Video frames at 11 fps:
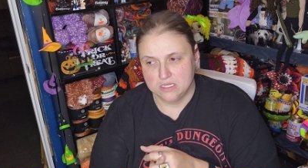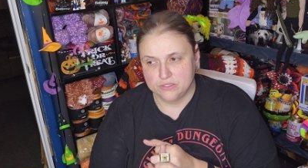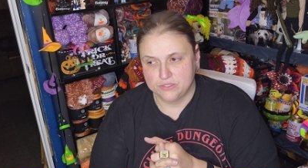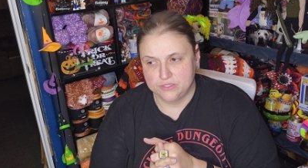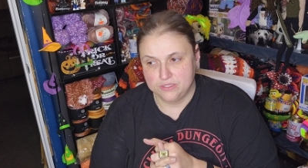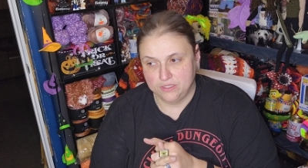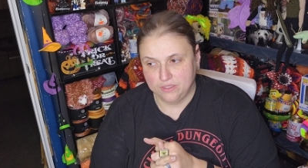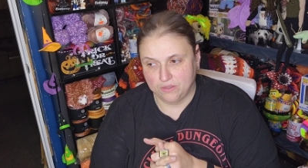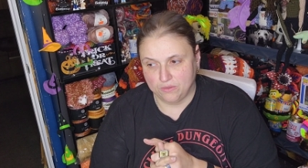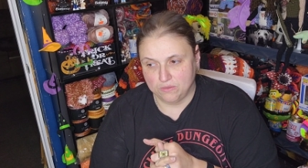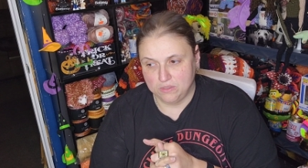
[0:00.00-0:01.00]

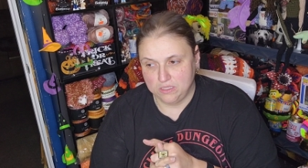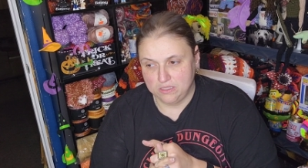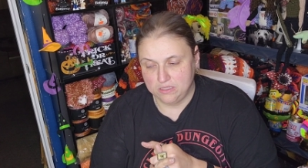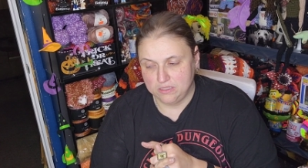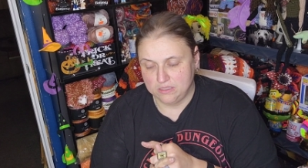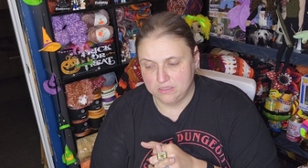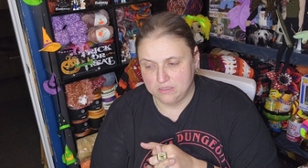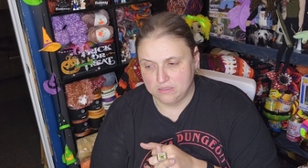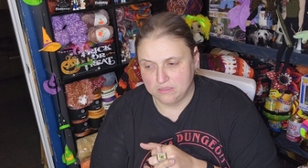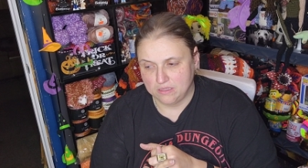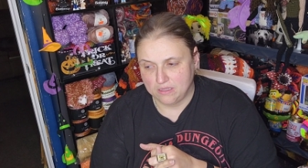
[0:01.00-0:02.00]
So,
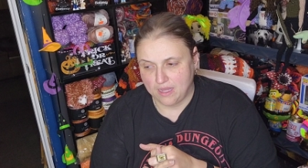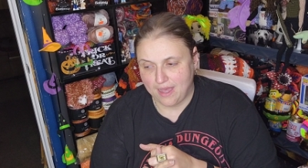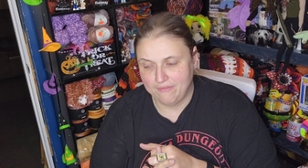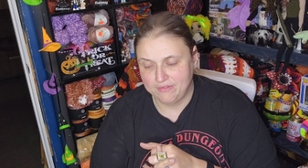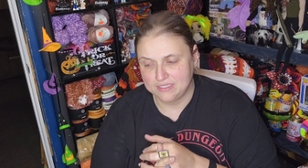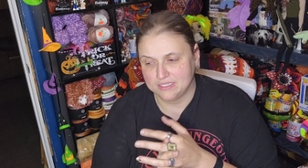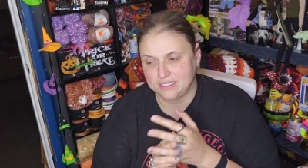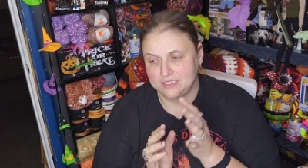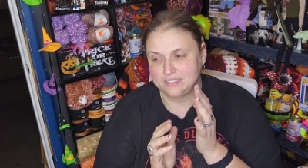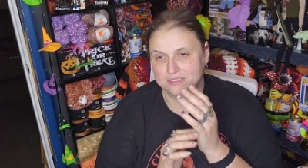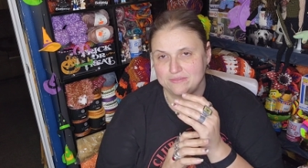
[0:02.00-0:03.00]

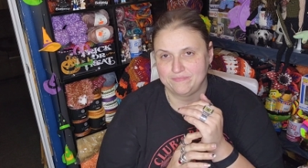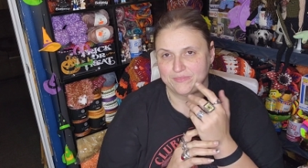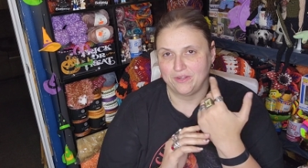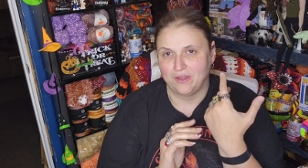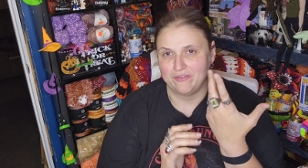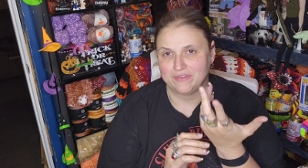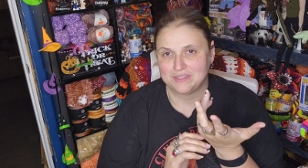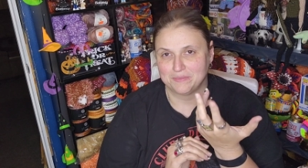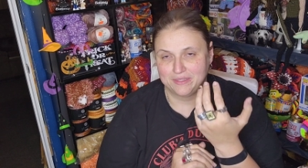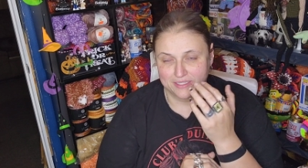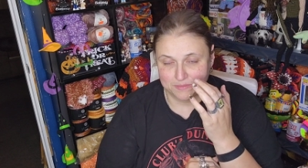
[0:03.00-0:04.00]
obviously, you know, I've
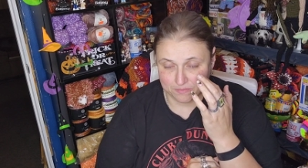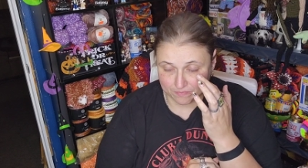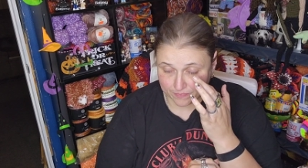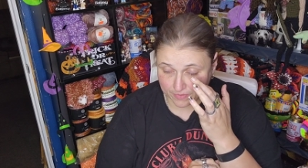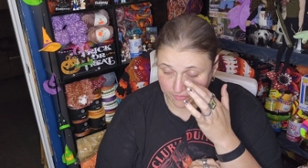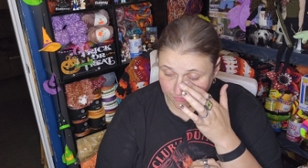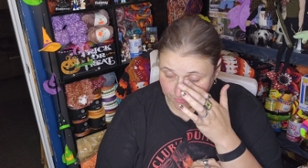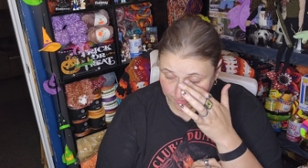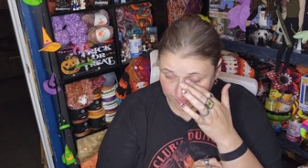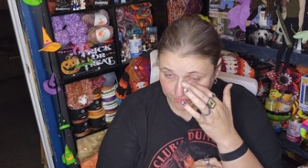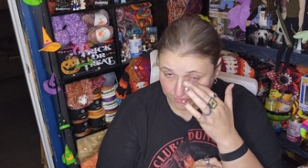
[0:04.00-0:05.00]
explained this a
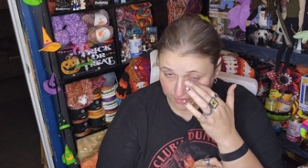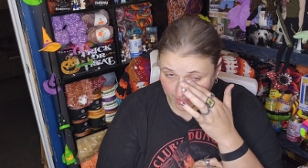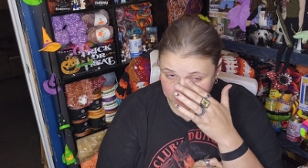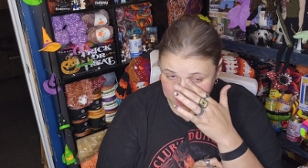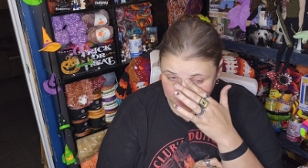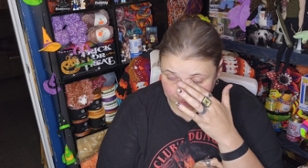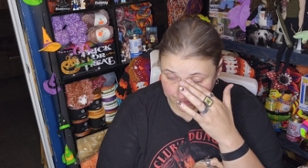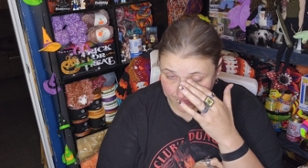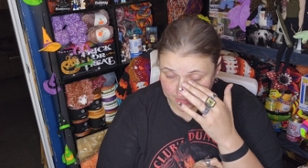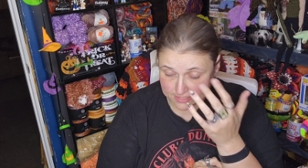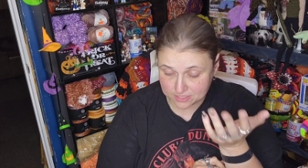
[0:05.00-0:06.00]
few, few times, but
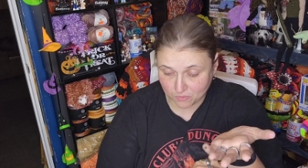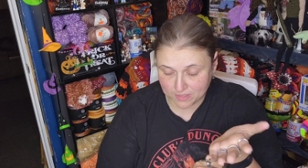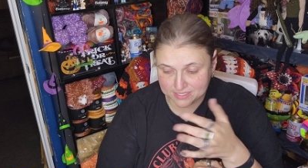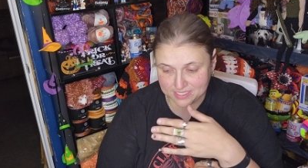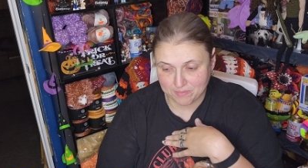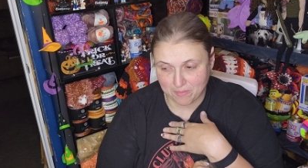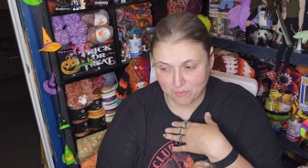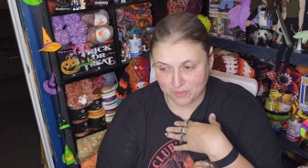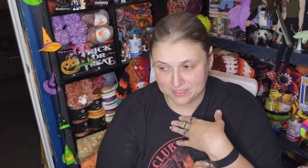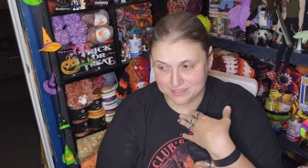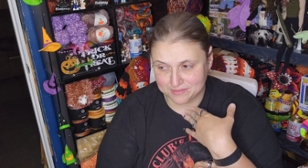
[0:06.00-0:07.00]
still want to see my
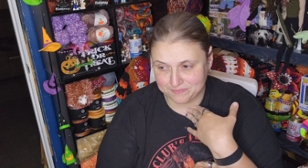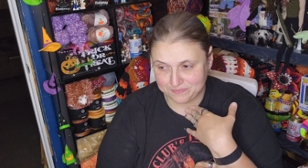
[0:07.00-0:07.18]
boys